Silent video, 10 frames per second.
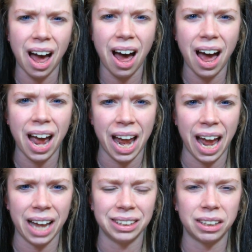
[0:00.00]

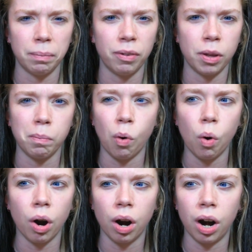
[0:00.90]
Nye and some of the
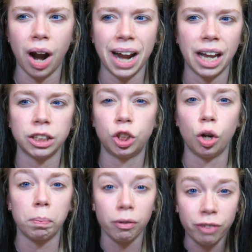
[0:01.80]
more, I guess,
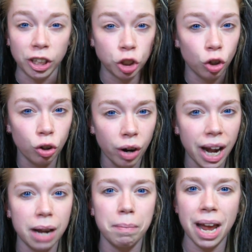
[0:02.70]
you know, professional
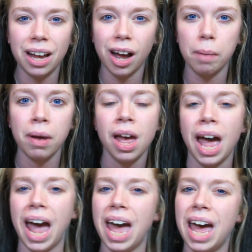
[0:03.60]
grade makeup.
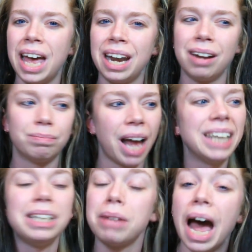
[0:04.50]
And
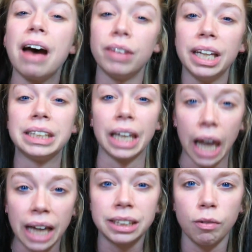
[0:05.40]
I seem to have at least
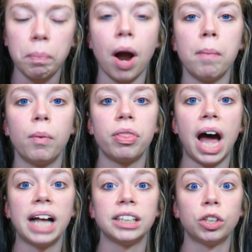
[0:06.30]
less of a problem with
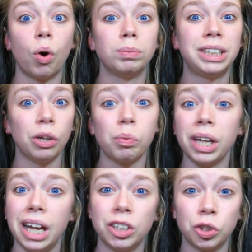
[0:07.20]
that. So I'm still
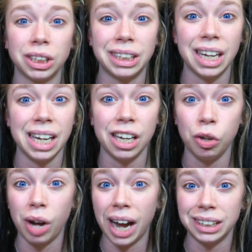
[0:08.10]
really interested in
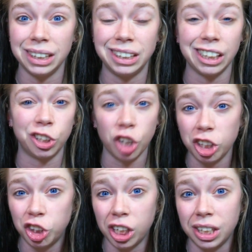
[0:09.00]
you guys'
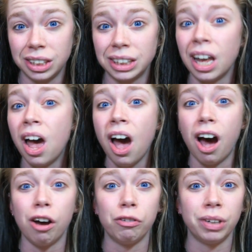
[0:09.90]
suggestions
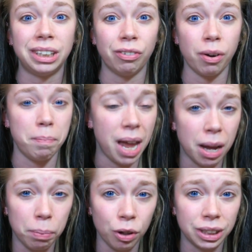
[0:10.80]
of different
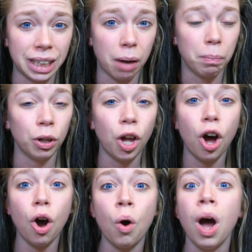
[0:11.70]
makeup looks down
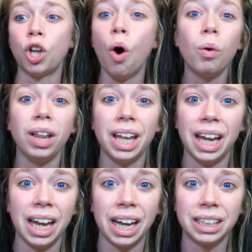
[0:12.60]
below.
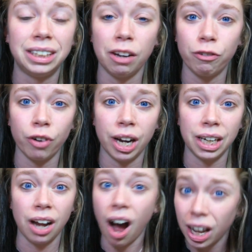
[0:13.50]
Totally
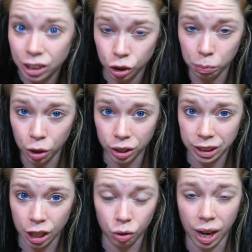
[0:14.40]
different costume
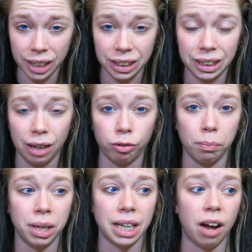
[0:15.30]
looks that you'd like to see
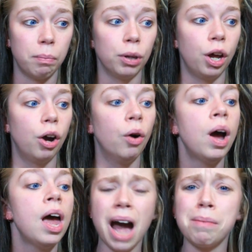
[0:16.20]
from me down
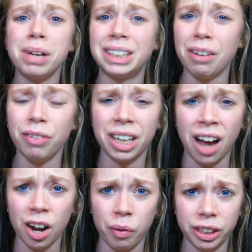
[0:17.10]
below. I'm definitely
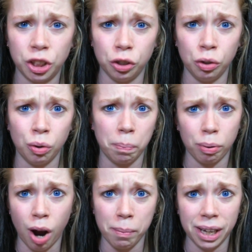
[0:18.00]
not going to
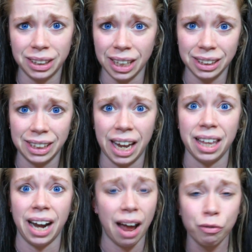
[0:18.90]
promise and say
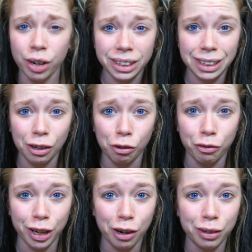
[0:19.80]
that every single
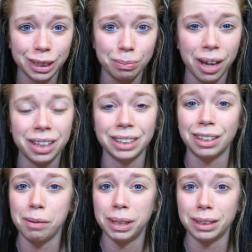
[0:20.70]
video this month is
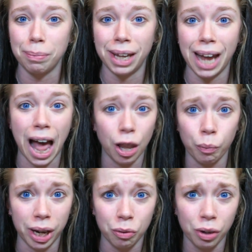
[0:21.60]
going to be something
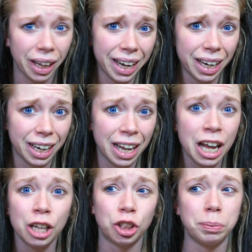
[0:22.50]
Halloween related.
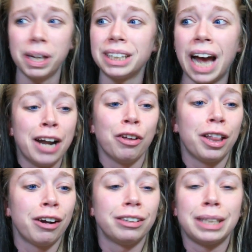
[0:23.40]
Just just because I know
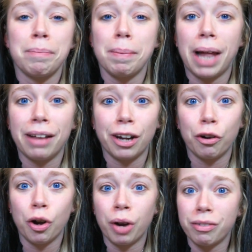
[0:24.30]
that there are some people out
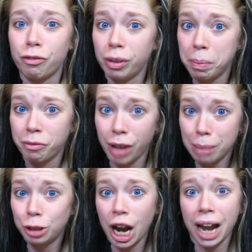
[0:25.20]
there who don't give a flippin'
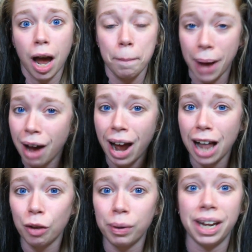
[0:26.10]
flapjack about
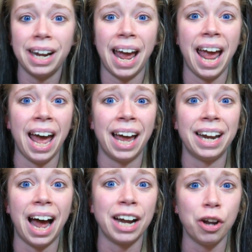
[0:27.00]
Halloween,
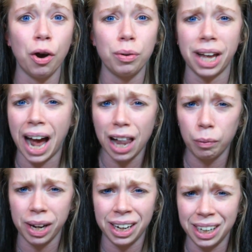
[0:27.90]
and I know that
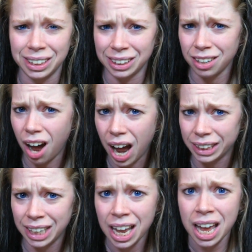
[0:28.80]
Halloween is
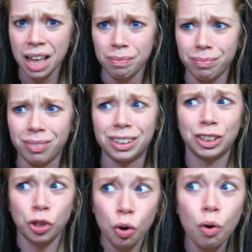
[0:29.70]
not
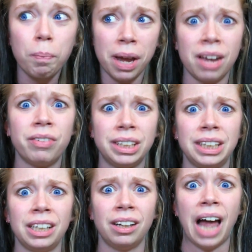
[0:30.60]
too big of a
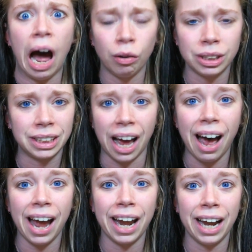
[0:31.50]
deal
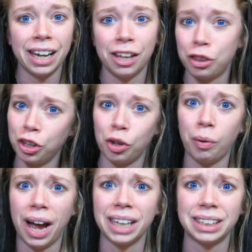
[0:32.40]
outside the
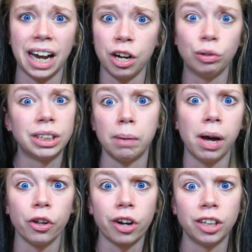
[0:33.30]
US. I know some
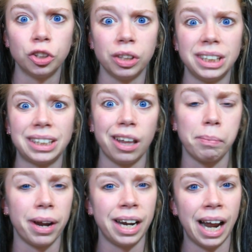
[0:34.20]
other countries
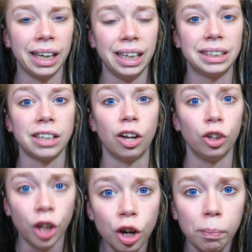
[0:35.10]
celebrate it at least a
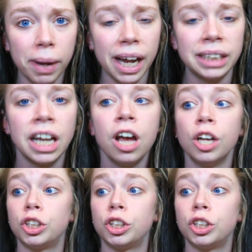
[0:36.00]
little bit.